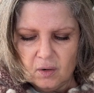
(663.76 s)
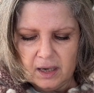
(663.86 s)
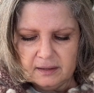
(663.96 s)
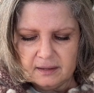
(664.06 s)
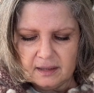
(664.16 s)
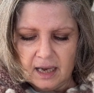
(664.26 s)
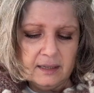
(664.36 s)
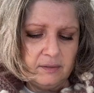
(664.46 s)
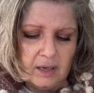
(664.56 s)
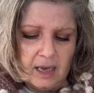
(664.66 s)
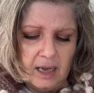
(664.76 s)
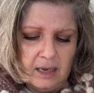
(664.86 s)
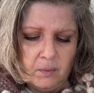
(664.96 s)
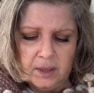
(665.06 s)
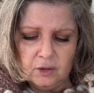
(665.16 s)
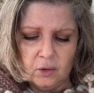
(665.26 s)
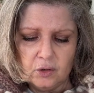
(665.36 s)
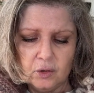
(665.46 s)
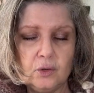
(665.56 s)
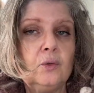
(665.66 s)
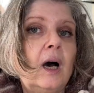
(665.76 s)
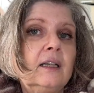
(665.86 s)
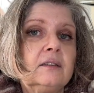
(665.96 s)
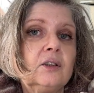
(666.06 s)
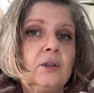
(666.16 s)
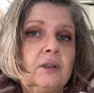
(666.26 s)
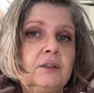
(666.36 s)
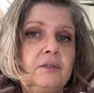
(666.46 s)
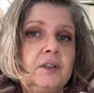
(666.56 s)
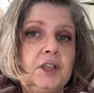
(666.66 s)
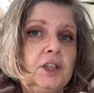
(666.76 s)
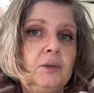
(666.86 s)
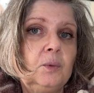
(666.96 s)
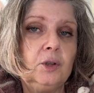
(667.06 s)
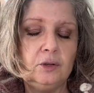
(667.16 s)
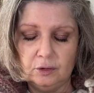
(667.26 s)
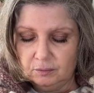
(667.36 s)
I went also to ask her if she would